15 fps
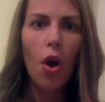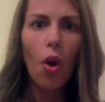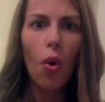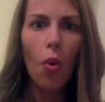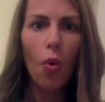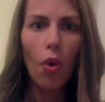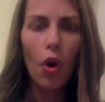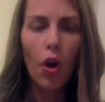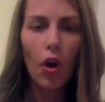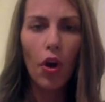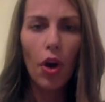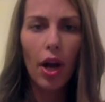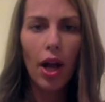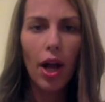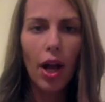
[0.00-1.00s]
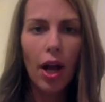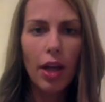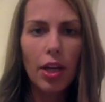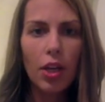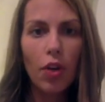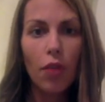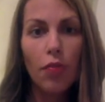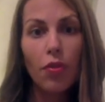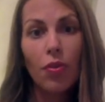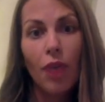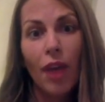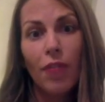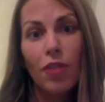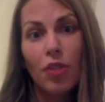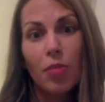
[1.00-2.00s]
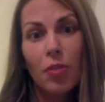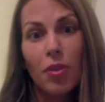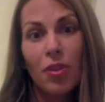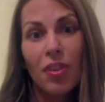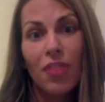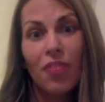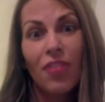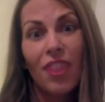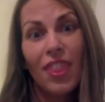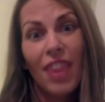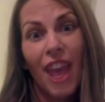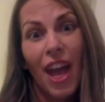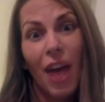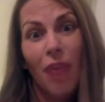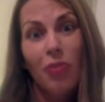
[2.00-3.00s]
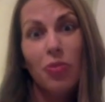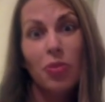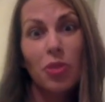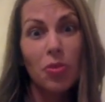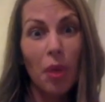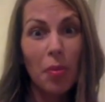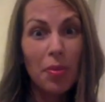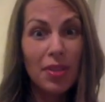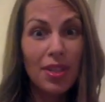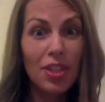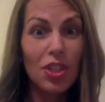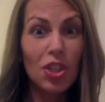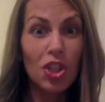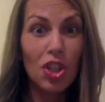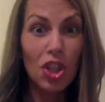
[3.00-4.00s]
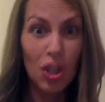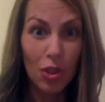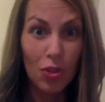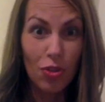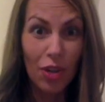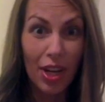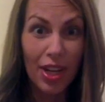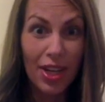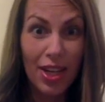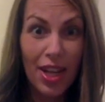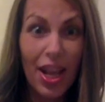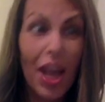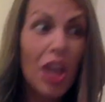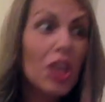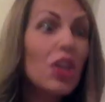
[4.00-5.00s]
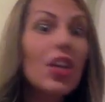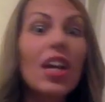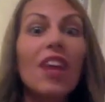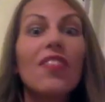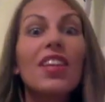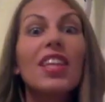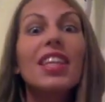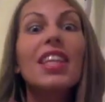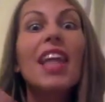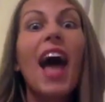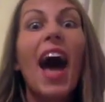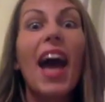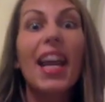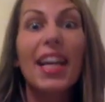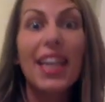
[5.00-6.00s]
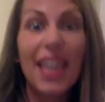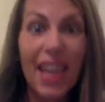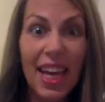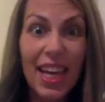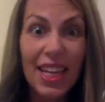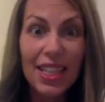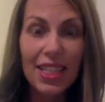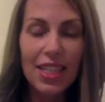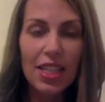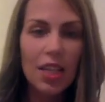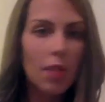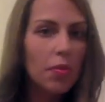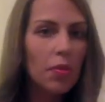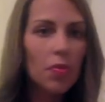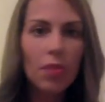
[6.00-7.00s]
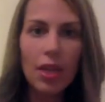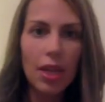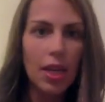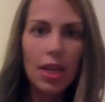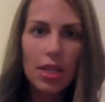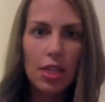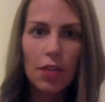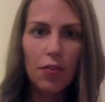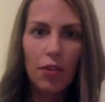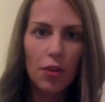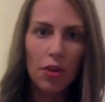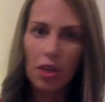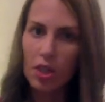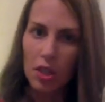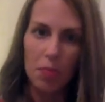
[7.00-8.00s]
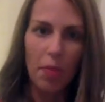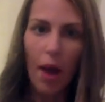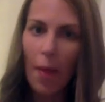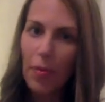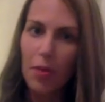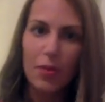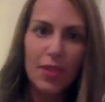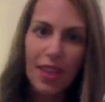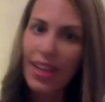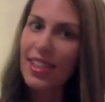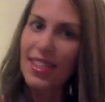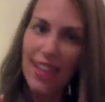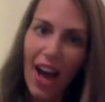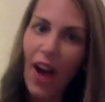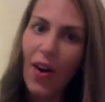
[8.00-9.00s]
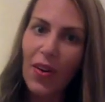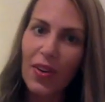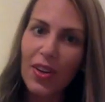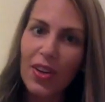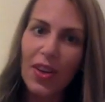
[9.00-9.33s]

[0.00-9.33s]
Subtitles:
Or, if you have Jupiter in the 5th house, which represents children, you're going to have a lot of kids. It's going to be really easy for you to just pop those kids out,